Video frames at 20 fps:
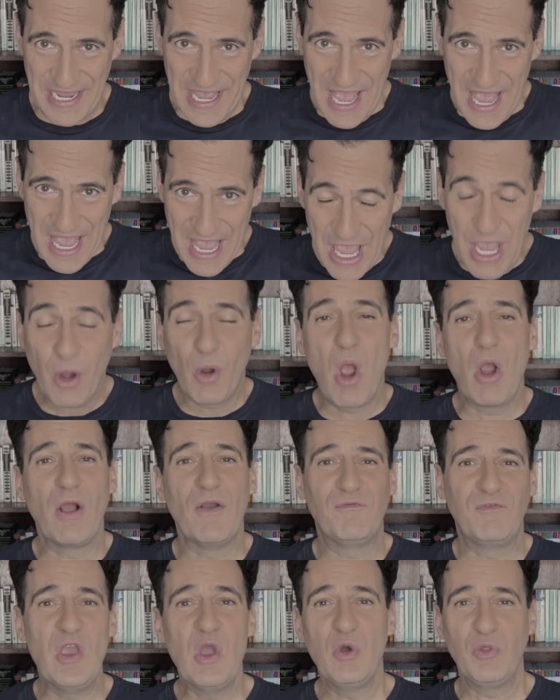Here are a
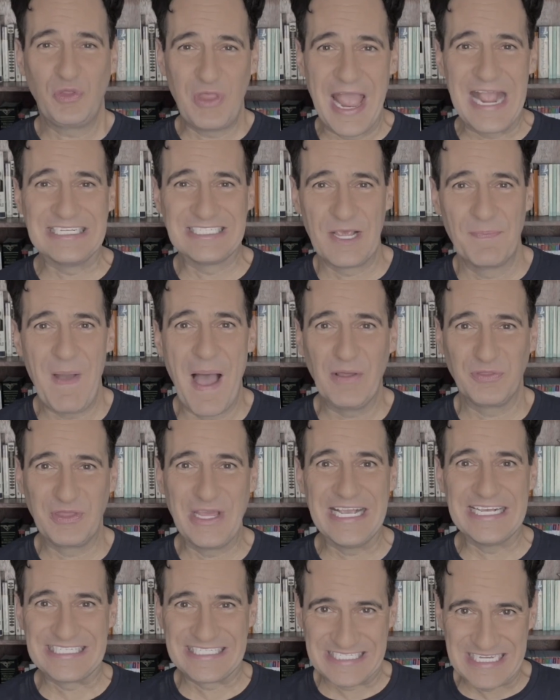few things about the
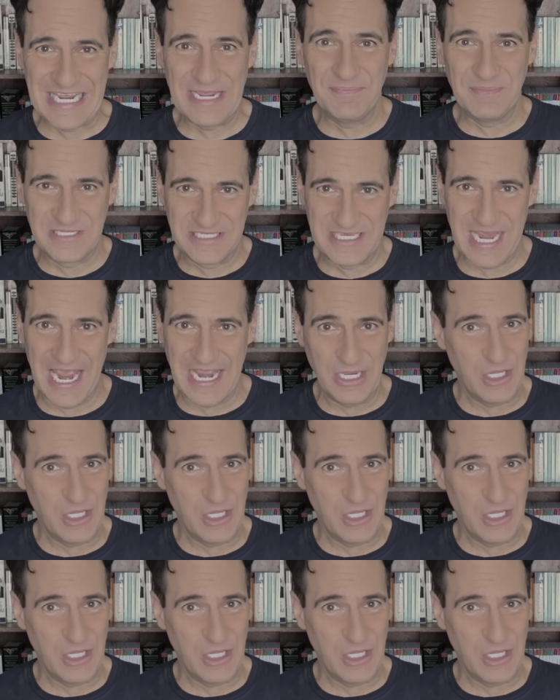esteemed saint